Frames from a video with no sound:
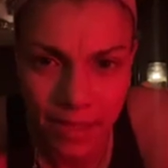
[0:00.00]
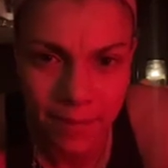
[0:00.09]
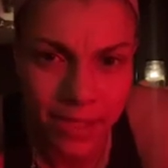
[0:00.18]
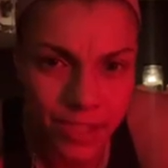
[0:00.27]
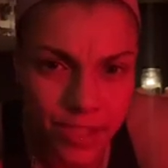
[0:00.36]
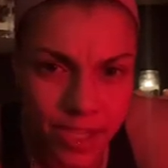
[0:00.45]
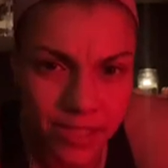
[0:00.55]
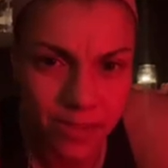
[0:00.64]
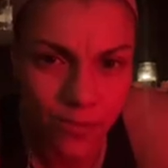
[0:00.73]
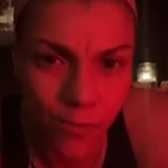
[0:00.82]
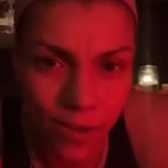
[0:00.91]
Let me
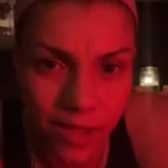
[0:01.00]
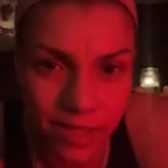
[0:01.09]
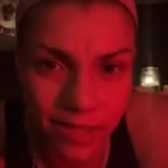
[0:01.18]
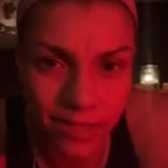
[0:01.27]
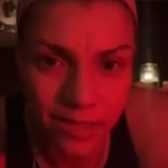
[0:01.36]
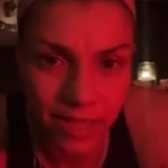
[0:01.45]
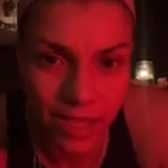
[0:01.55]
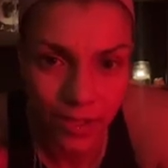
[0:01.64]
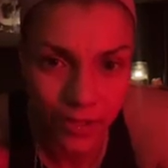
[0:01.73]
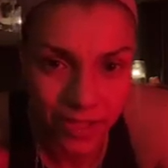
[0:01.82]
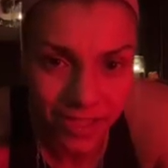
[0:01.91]
adjust one
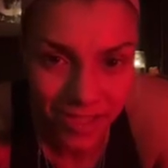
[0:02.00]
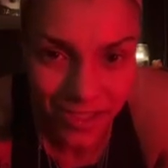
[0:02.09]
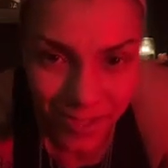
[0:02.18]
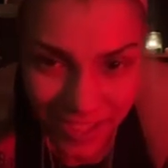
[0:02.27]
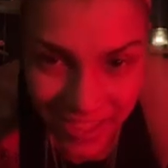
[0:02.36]
candle here.